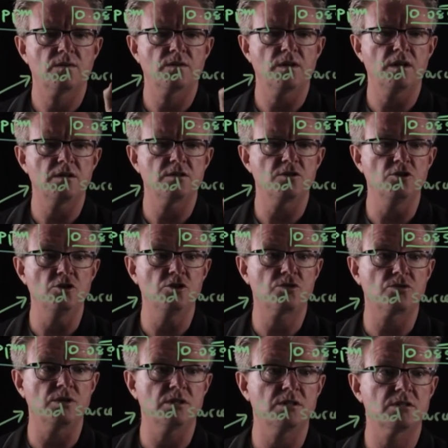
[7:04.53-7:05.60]
That is
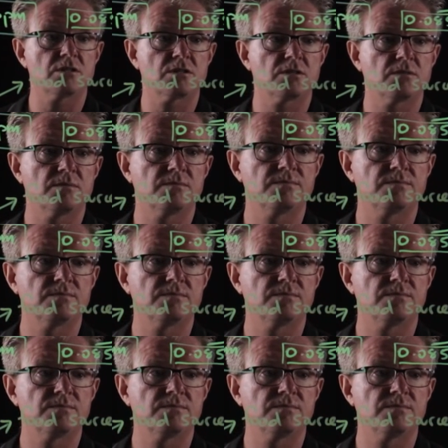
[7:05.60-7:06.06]
nutrients